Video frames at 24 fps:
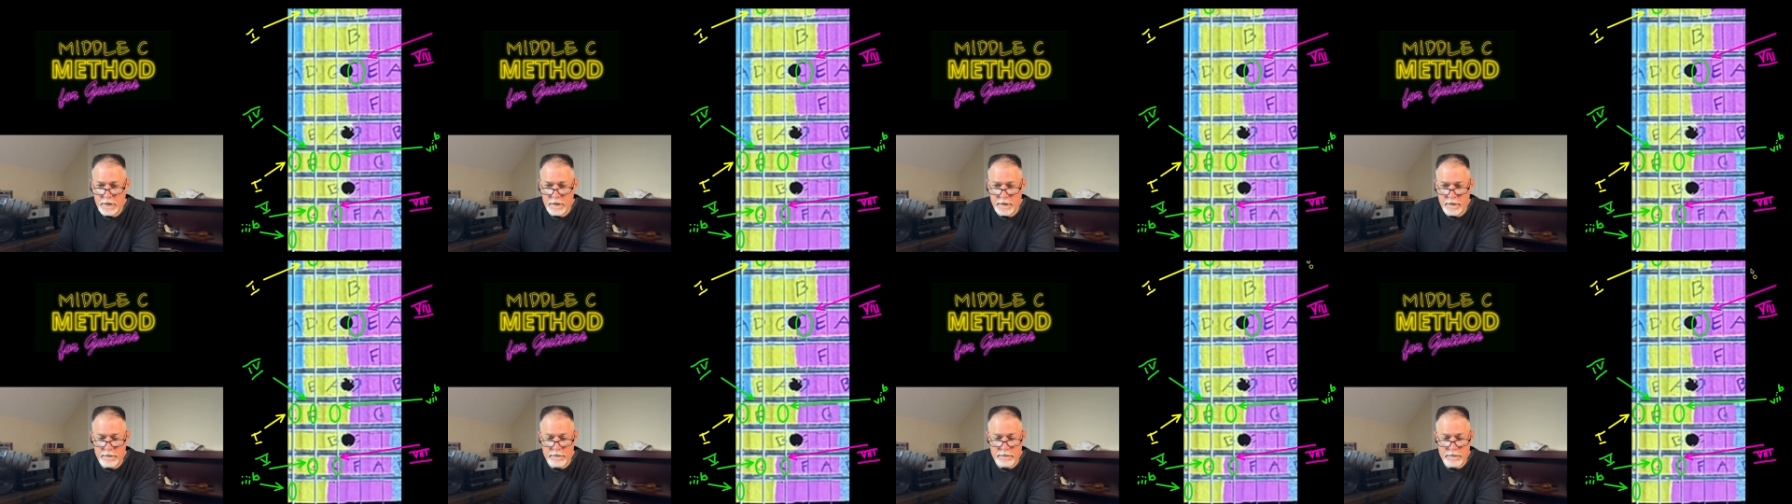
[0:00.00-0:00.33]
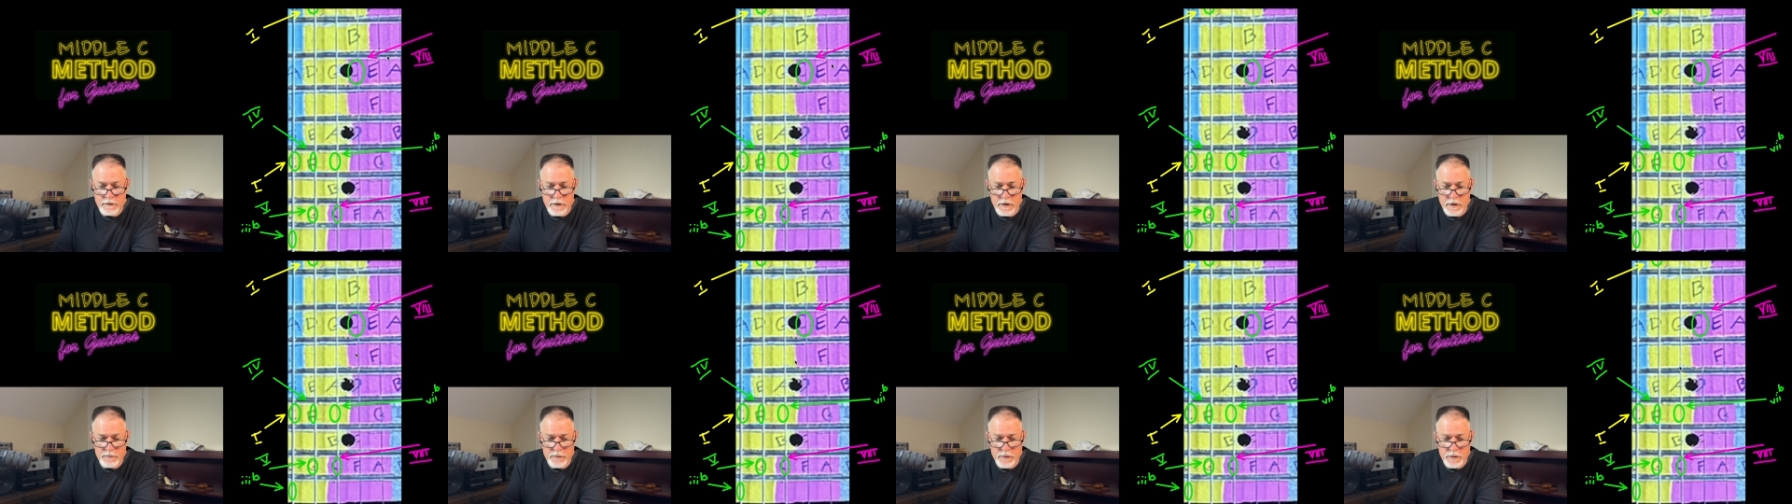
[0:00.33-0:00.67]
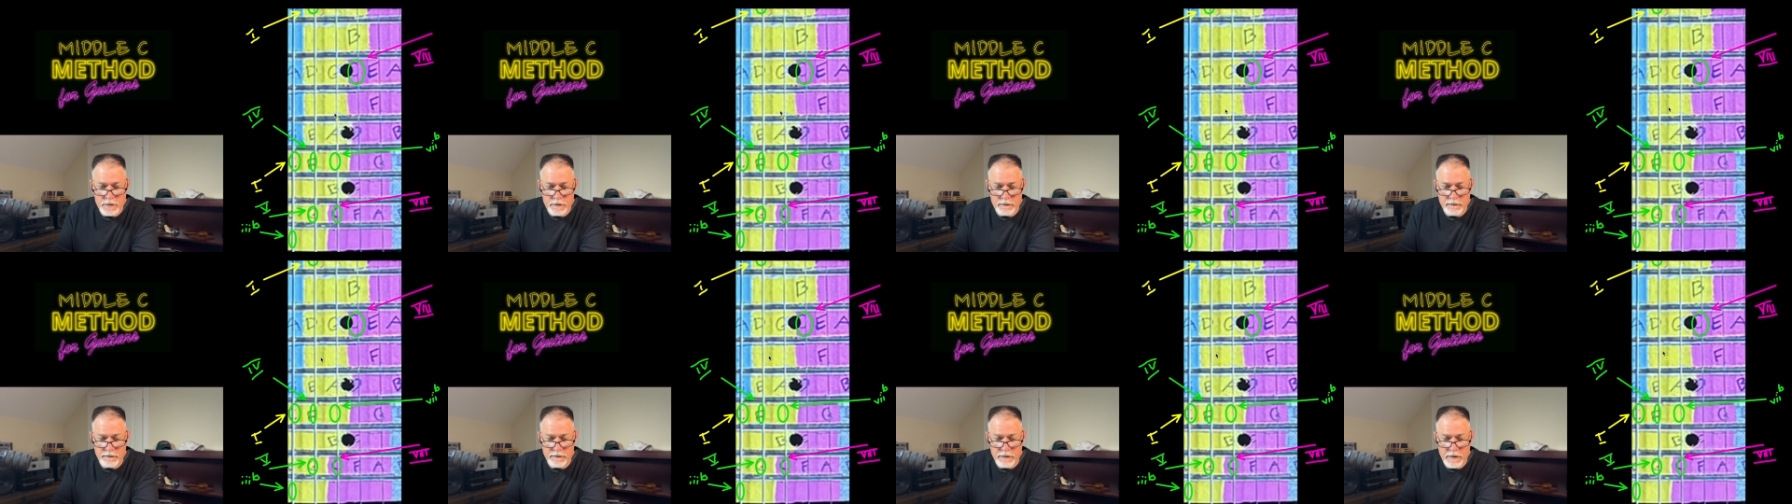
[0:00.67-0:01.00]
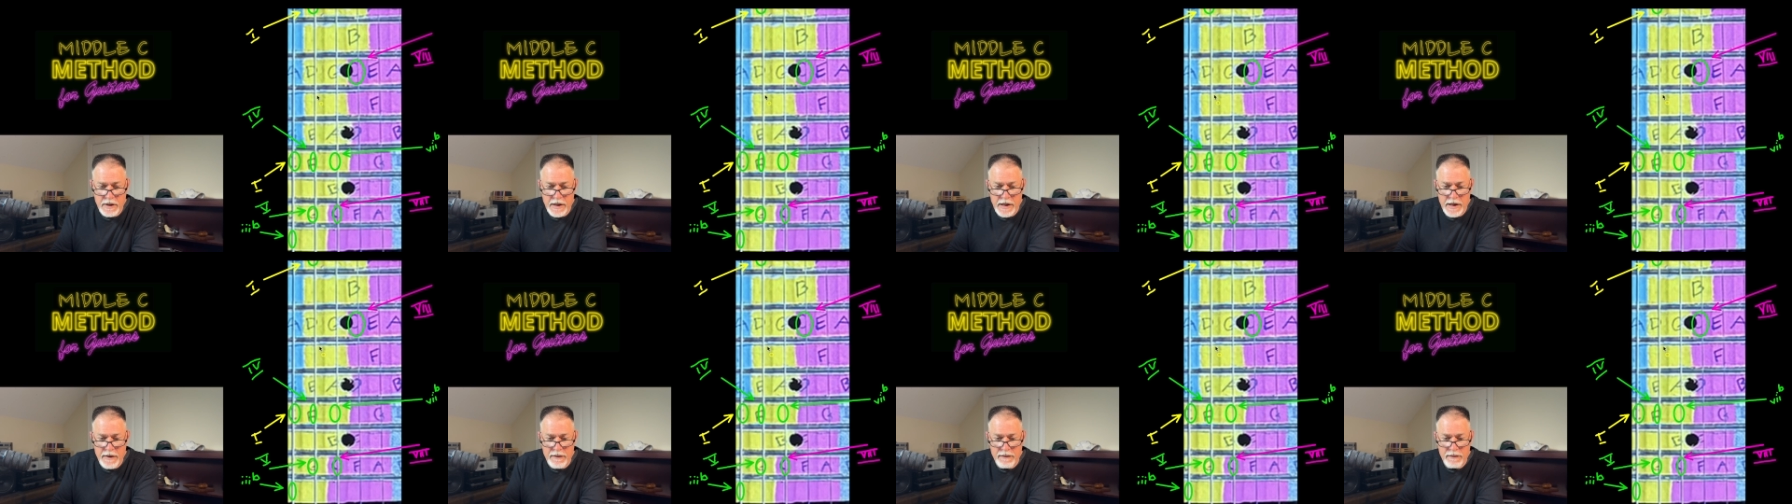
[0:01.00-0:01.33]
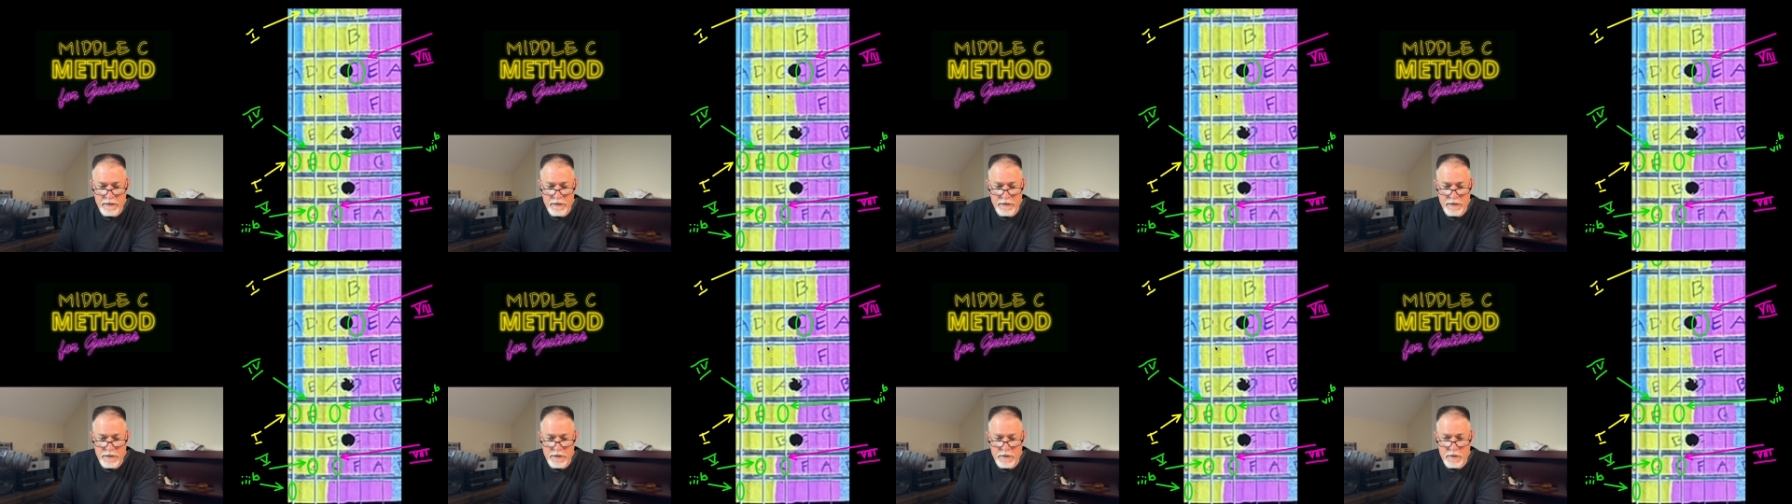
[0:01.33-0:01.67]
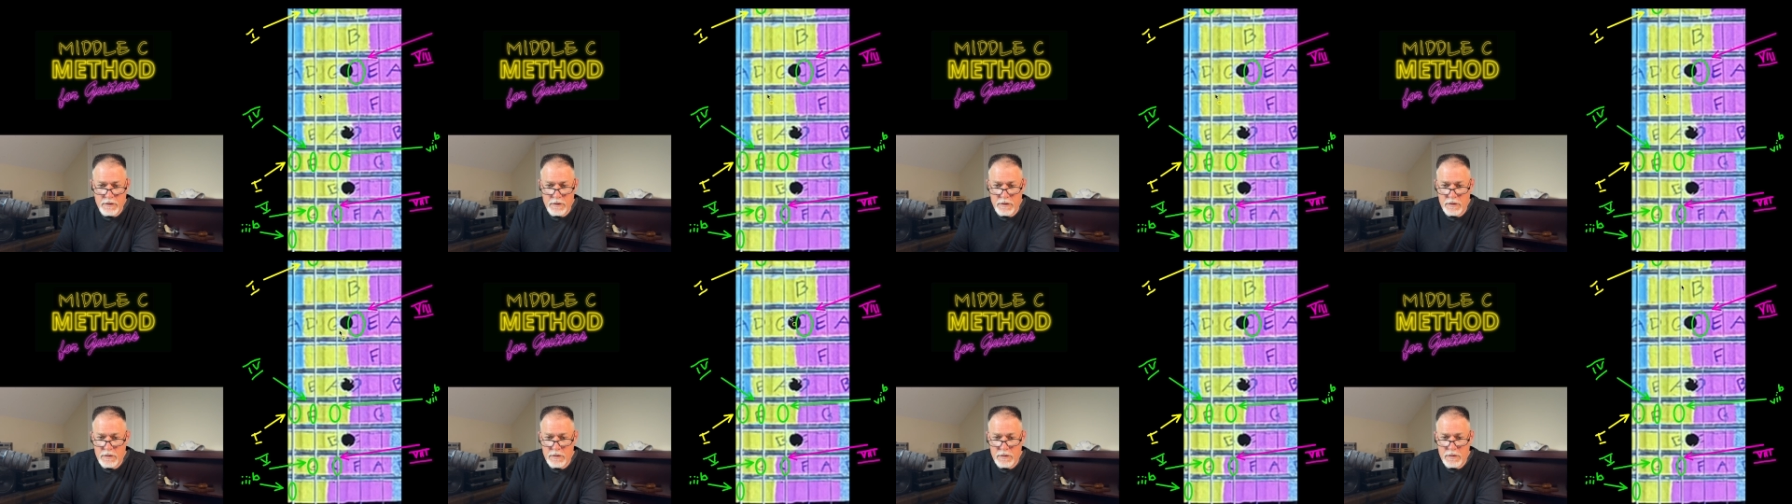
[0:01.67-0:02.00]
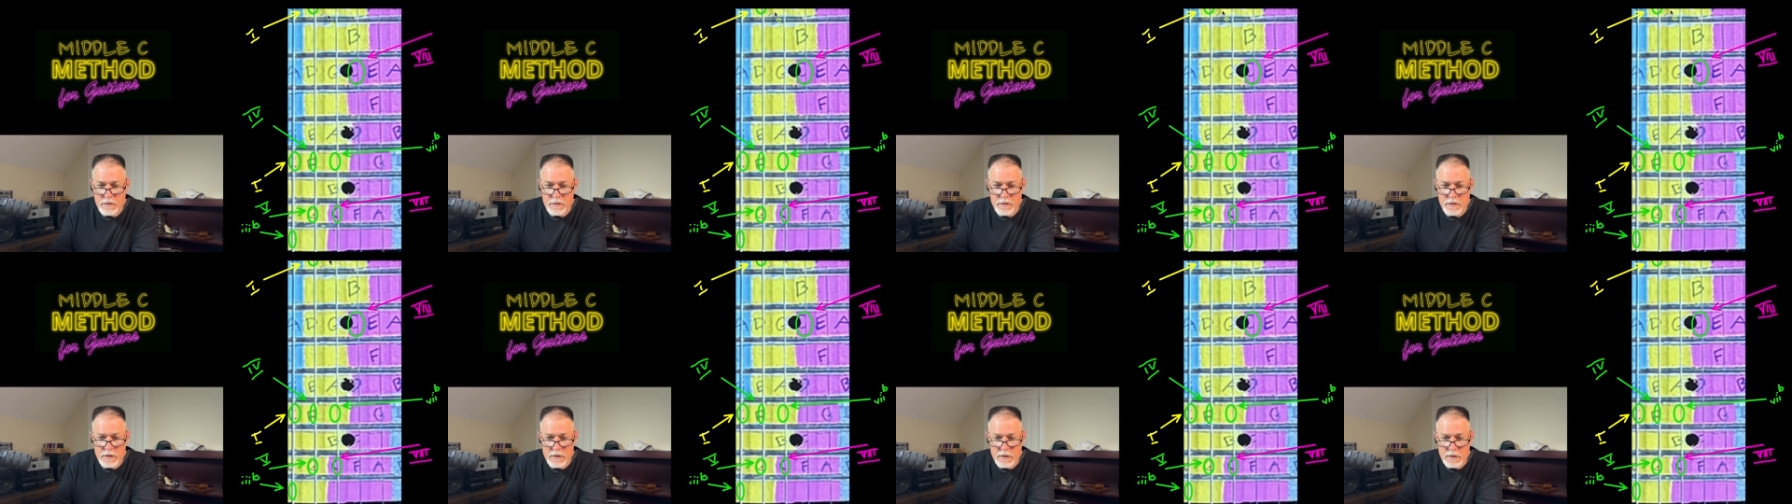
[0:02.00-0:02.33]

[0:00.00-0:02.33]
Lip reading: from your flattened third